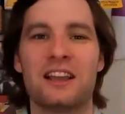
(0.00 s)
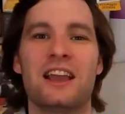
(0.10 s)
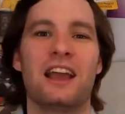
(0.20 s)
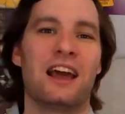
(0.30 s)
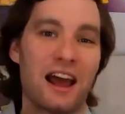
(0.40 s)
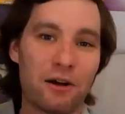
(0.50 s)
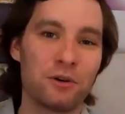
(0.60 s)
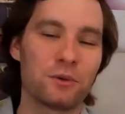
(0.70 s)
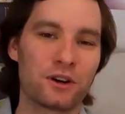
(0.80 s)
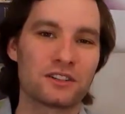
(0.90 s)
And how it
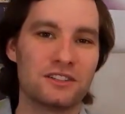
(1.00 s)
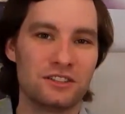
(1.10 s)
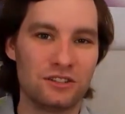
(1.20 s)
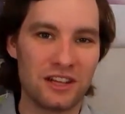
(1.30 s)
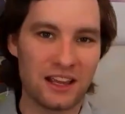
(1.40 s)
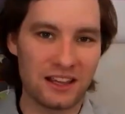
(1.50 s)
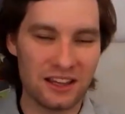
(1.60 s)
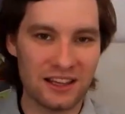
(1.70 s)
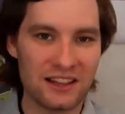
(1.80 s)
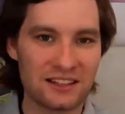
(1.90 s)
works is you
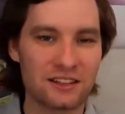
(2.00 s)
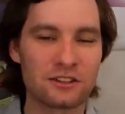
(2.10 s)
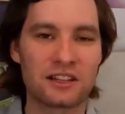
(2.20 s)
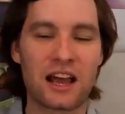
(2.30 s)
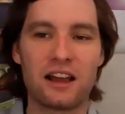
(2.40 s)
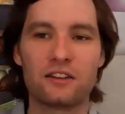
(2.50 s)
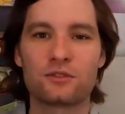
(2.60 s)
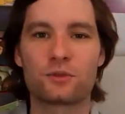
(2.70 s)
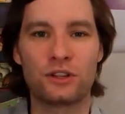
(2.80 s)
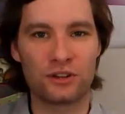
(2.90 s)
get these little tiles
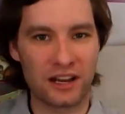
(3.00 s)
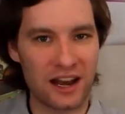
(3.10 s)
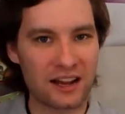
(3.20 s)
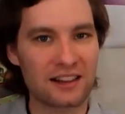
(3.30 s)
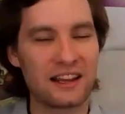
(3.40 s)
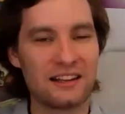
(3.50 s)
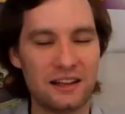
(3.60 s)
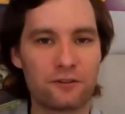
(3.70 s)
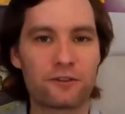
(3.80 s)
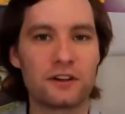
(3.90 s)
where you connect like
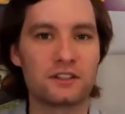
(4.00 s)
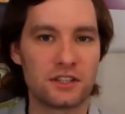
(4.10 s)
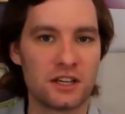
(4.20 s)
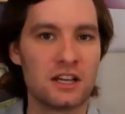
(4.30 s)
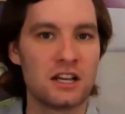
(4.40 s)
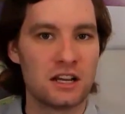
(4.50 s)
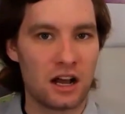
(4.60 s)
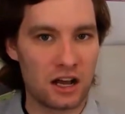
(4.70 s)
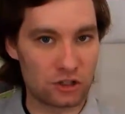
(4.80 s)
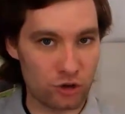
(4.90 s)
different
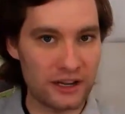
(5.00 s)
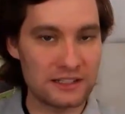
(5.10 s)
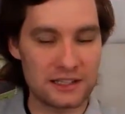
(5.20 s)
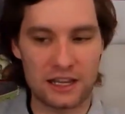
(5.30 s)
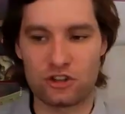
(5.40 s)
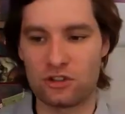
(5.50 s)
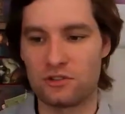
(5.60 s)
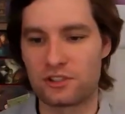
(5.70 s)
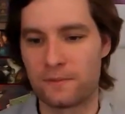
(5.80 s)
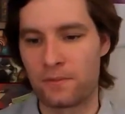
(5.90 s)
train stations,
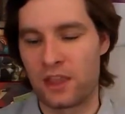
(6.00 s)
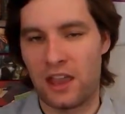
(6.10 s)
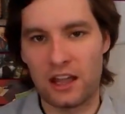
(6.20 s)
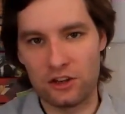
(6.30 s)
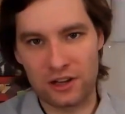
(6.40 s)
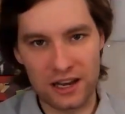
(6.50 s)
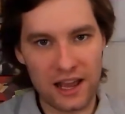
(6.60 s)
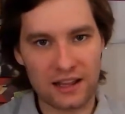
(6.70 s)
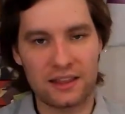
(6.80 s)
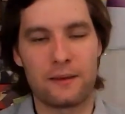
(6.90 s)
and you
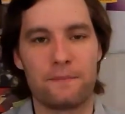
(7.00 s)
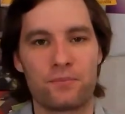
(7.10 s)
connect them.